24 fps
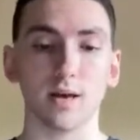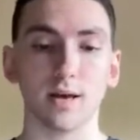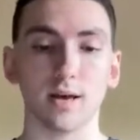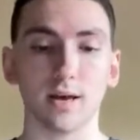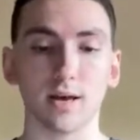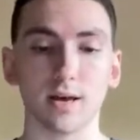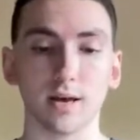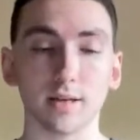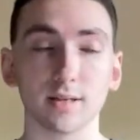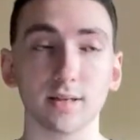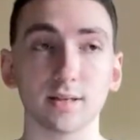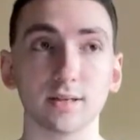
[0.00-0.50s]

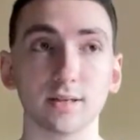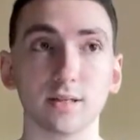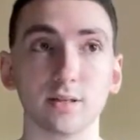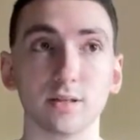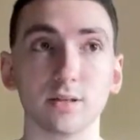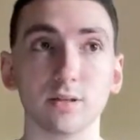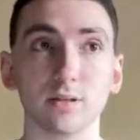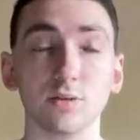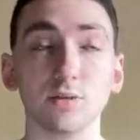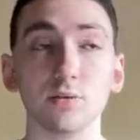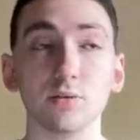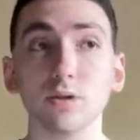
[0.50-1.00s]
And
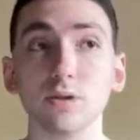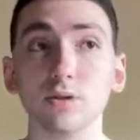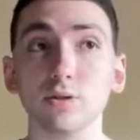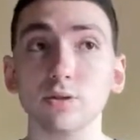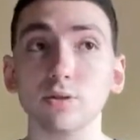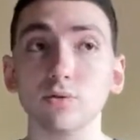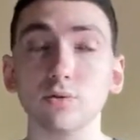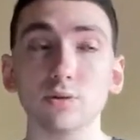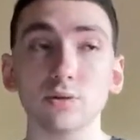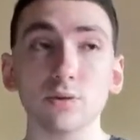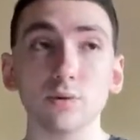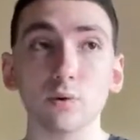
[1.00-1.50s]
you can
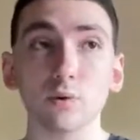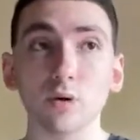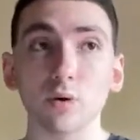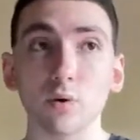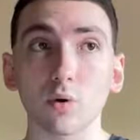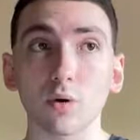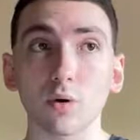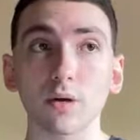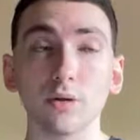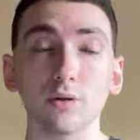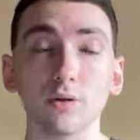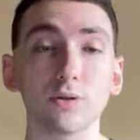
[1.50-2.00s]
choose to
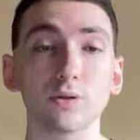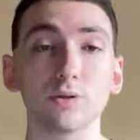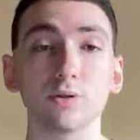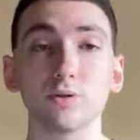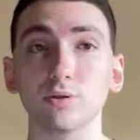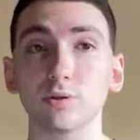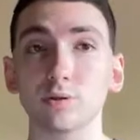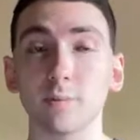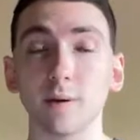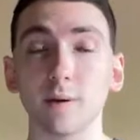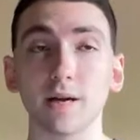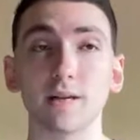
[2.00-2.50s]
ignore it, you can
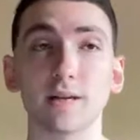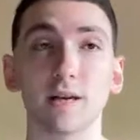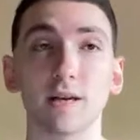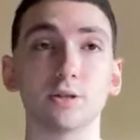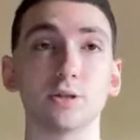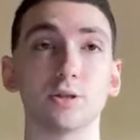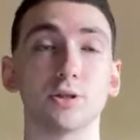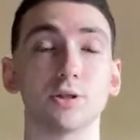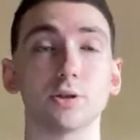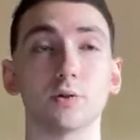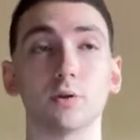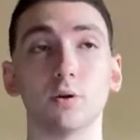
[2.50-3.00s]
choose to pay
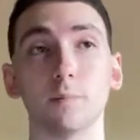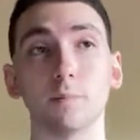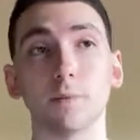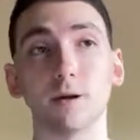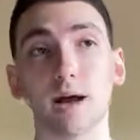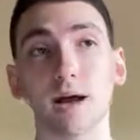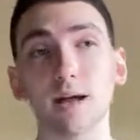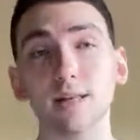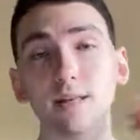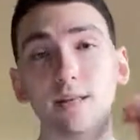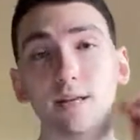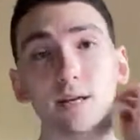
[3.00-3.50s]
attention to it, but
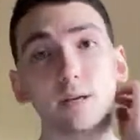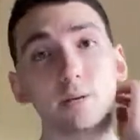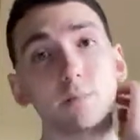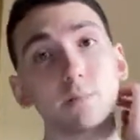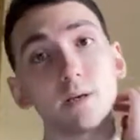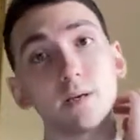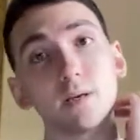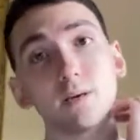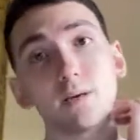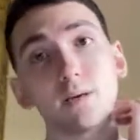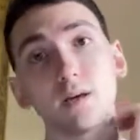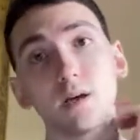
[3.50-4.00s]
I think it'd
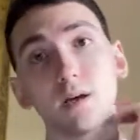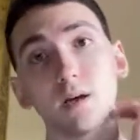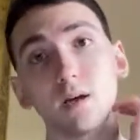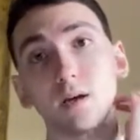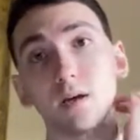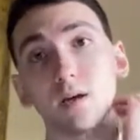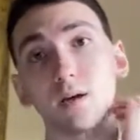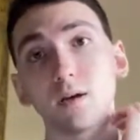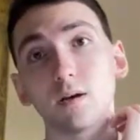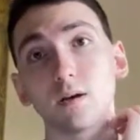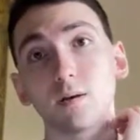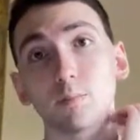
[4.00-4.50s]
be
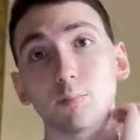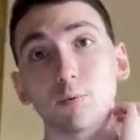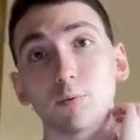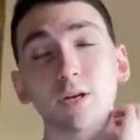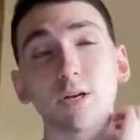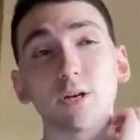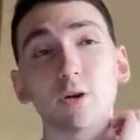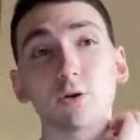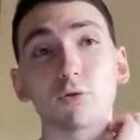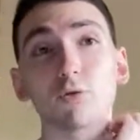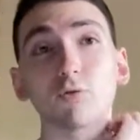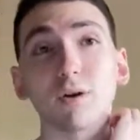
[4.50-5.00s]

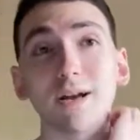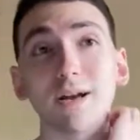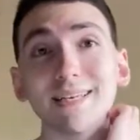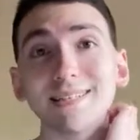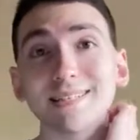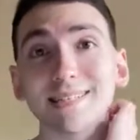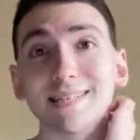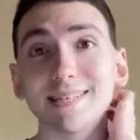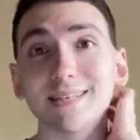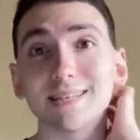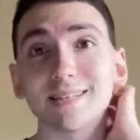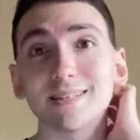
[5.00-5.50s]
pretty
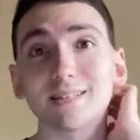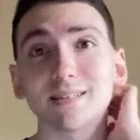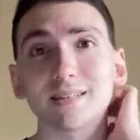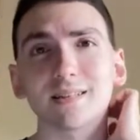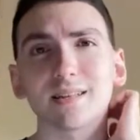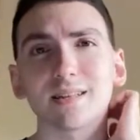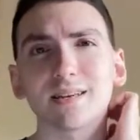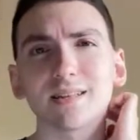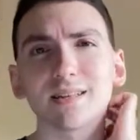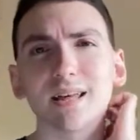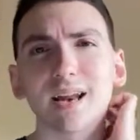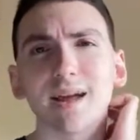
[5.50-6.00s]
crazy to
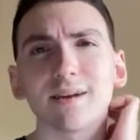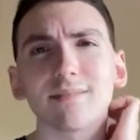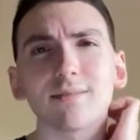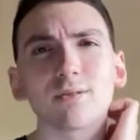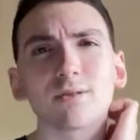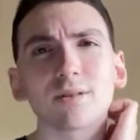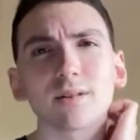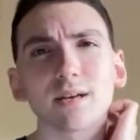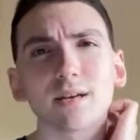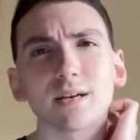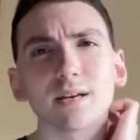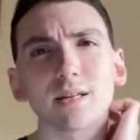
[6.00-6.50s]
think that
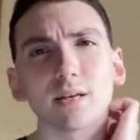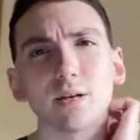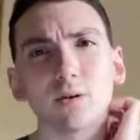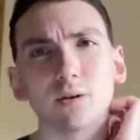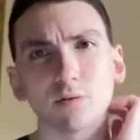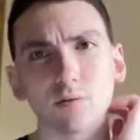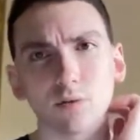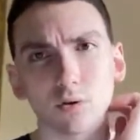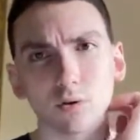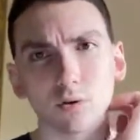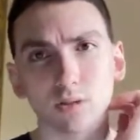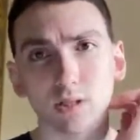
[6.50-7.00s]
everything in the
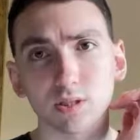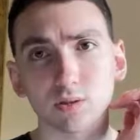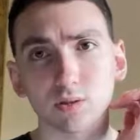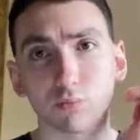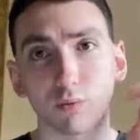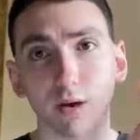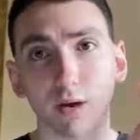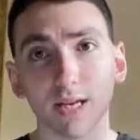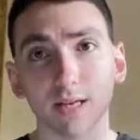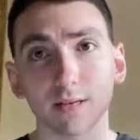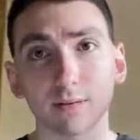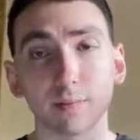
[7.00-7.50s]
universe is
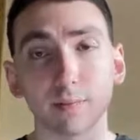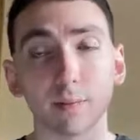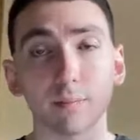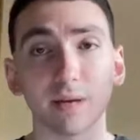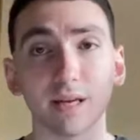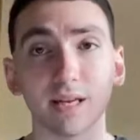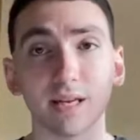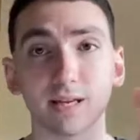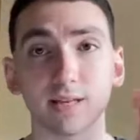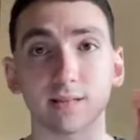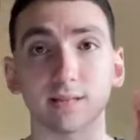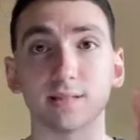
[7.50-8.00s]
random and
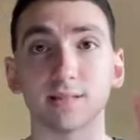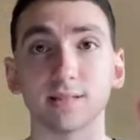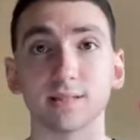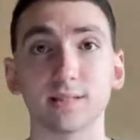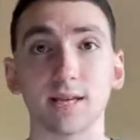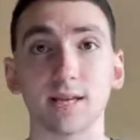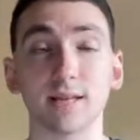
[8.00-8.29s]
meaningless.